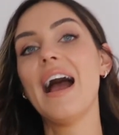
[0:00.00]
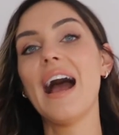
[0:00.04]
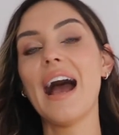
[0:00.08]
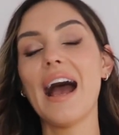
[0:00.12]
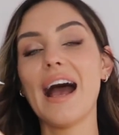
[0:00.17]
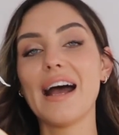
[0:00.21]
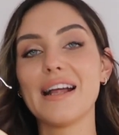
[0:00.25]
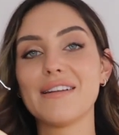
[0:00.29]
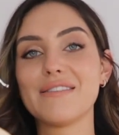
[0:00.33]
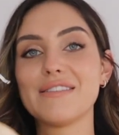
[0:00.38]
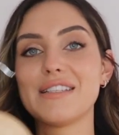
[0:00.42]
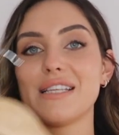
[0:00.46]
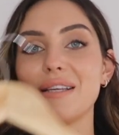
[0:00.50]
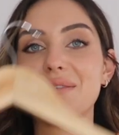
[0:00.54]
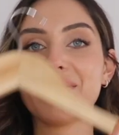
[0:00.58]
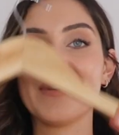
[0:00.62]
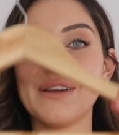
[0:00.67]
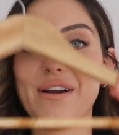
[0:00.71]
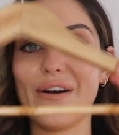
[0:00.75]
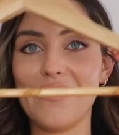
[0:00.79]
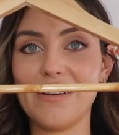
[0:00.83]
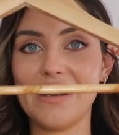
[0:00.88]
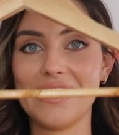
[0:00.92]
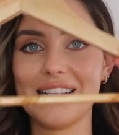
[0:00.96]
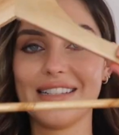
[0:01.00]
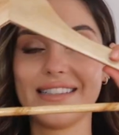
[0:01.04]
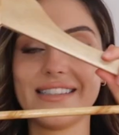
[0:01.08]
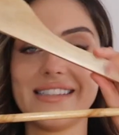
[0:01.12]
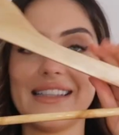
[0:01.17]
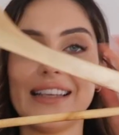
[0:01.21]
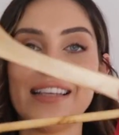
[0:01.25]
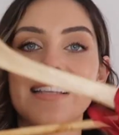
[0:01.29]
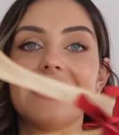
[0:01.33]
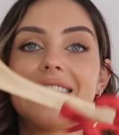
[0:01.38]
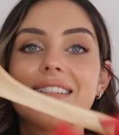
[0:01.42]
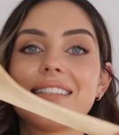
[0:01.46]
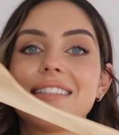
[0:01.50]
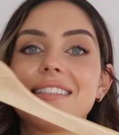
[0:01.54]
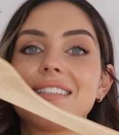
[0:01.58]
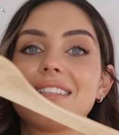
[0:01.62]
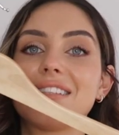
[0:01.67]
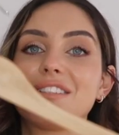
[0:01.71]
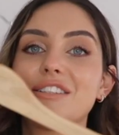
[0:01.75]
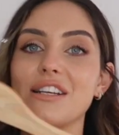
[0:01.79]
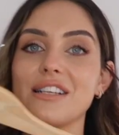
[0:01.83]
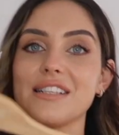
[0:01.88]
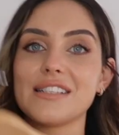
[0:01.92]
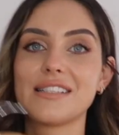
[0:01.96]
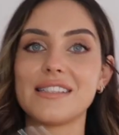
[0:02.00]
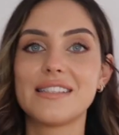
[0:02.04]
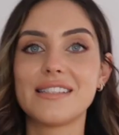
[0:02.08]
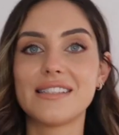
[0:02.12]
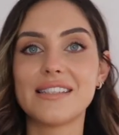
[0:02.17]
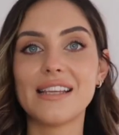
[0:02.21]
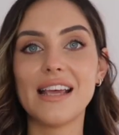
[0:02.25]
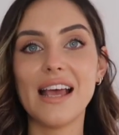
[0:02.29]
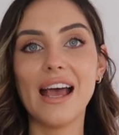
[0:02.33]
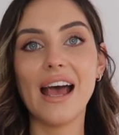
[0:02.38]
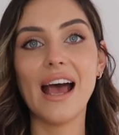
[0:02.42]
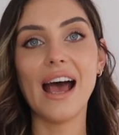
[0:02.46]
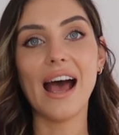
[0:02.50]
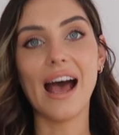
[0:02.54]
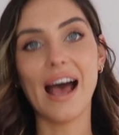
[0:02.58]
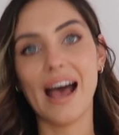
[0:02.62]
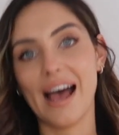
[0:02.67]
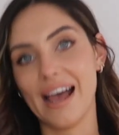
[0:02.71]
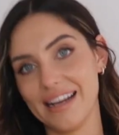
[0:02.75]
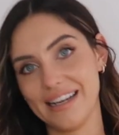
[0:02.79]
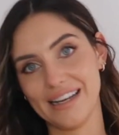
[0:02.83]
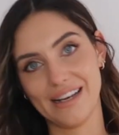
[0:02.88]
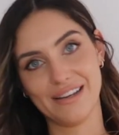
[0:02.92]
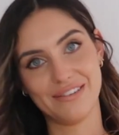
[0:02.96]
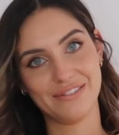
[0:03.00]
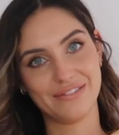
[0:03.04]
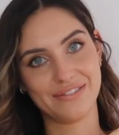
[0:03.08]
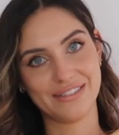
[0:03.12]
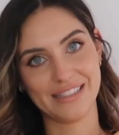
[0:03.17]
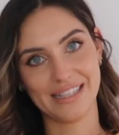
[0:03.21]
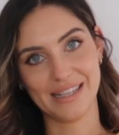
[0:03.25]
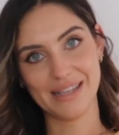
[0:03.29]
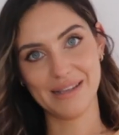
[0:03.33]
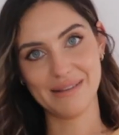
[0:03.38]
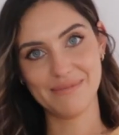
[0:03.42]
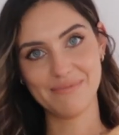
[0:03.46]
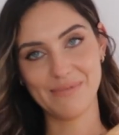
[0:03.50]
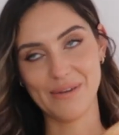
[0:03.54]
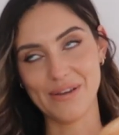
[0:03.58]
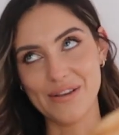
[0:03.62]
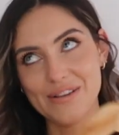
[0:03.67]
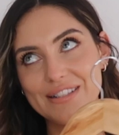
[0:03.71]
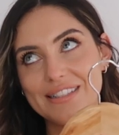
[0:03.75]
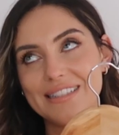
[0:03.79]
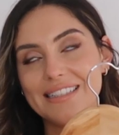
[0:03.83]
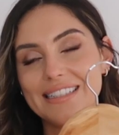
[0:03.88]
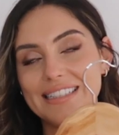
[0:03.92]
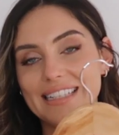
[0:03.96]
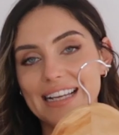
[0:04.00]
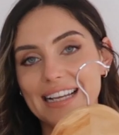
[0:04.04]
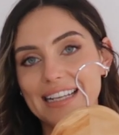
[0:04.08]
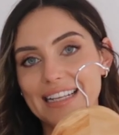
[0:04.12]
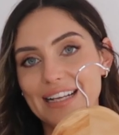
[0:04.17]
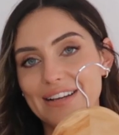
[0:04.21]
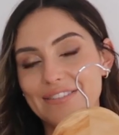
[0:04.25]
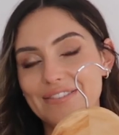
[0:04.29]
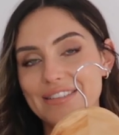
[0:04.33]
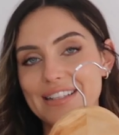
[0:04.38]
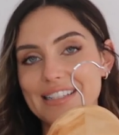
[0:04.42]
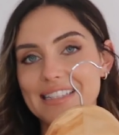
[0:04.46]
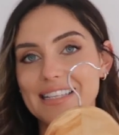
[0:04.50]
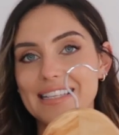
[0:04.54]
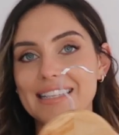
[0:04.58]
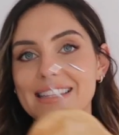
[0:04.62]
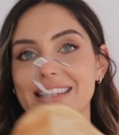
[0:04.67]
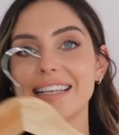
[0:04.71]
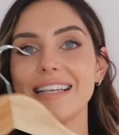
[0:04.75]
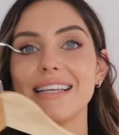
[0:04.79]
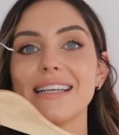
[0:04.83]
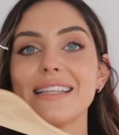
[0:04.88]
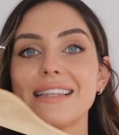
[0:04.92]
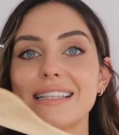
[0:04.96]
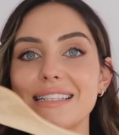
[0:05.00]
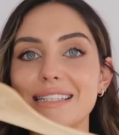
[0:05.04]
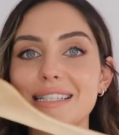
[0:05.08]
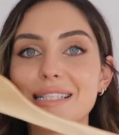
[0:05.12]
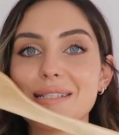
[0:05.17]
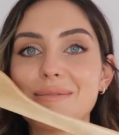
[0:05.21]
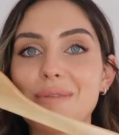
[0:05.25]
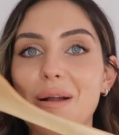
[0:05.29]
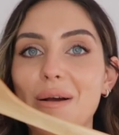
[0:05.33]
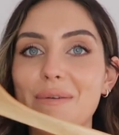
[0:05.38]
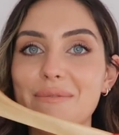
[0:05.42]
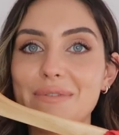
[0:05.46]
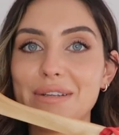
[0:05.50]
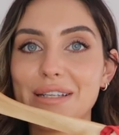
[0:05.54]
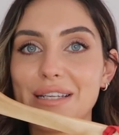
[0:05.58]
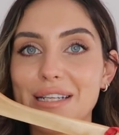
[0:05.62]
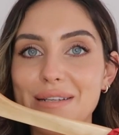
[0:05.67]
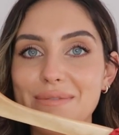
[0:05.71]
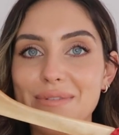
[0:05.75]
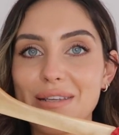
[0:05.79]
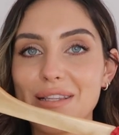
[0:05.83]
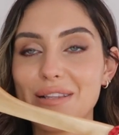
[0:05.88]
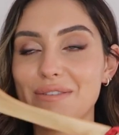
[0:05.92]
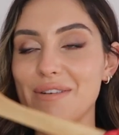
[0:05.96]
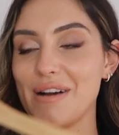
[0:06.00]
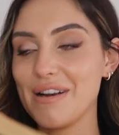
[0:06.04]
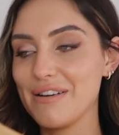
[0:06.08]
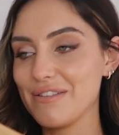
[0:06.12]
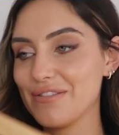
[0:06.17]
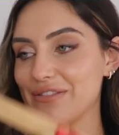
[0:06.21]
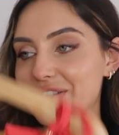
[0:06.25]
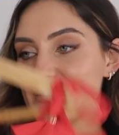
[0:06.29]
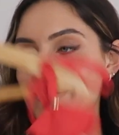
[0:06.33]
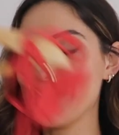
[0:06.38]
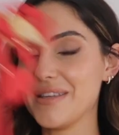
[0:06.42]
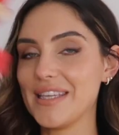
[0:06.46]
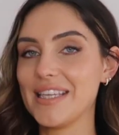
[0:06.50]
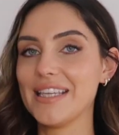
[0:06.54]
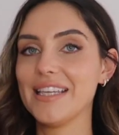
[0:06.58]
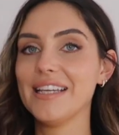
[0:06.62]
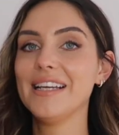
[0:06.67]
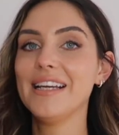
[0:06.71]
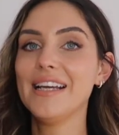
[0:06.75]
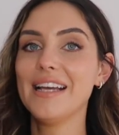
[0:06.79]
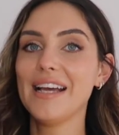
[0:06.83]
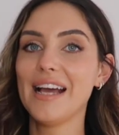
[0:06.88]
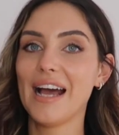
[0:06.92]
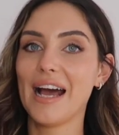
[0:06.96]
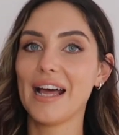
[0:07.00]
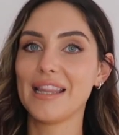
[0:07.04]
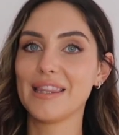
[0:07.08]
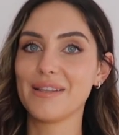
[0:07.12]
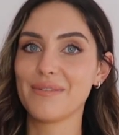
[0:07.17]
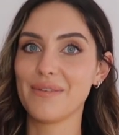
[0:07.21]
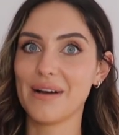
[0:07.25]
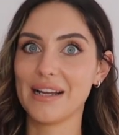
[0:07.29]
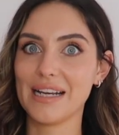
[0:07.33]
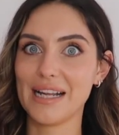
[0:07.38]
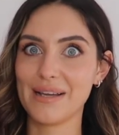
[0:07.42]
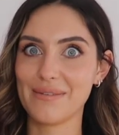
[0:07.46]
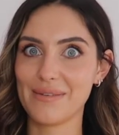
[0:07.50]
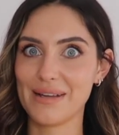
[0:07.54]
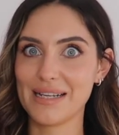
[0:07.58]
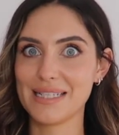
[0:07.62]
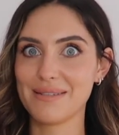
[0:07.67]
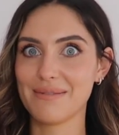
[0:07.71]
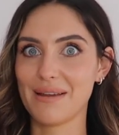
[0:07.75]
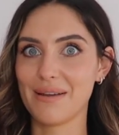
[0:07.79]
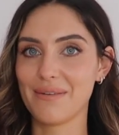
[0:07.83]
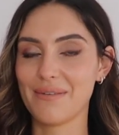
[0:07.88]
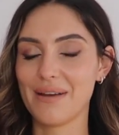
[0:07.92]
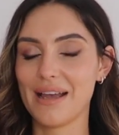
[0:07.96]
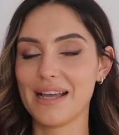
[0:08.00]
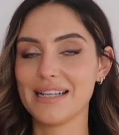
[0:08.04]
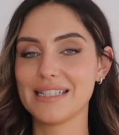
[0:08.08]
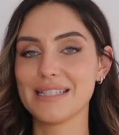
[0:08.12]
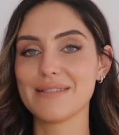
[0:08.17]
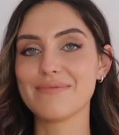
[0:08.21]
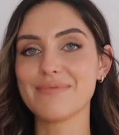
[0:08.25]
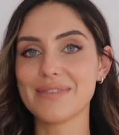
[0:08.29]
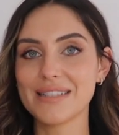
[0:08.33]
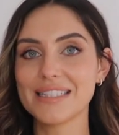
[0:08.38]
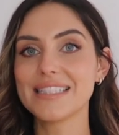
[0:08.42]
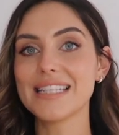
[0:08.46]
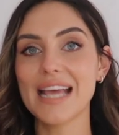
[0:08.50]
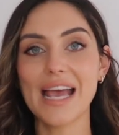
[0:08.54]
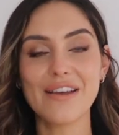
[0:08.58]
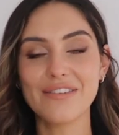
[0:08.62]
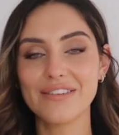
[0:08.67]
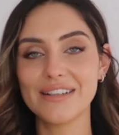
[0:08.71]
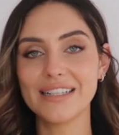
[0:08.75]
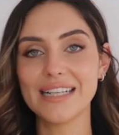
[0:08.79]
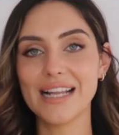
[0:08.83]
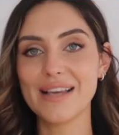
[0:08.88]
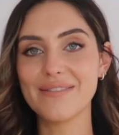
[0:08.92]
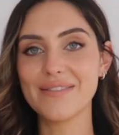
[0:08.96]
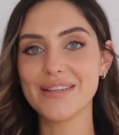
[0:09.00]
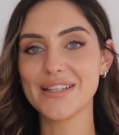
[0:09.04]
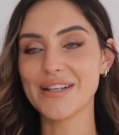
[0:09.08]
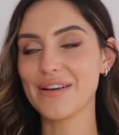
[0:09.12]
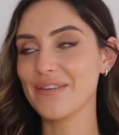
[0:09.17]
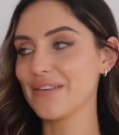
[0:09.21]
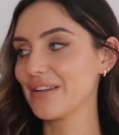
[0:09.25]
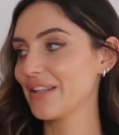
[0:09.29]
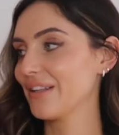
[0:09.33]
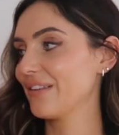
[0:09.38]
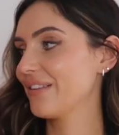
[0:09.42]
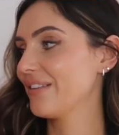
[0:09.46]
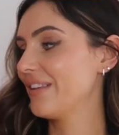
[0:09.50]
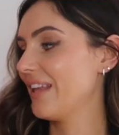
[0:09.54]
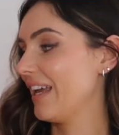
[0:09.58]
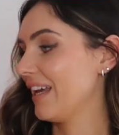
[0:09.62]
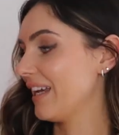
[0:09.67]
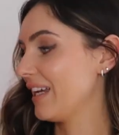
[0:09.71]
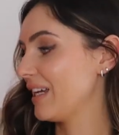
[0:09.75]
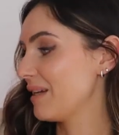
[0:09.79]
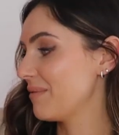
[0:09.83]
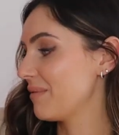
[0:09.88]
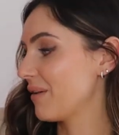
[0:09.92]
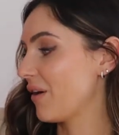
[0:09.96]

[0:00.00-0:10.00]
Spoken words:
And to be honest, this just, I loved it. Personally, I love this. I think this is probably going to be the one for me and the one I wear to my wedding, but definitely let me know what you think.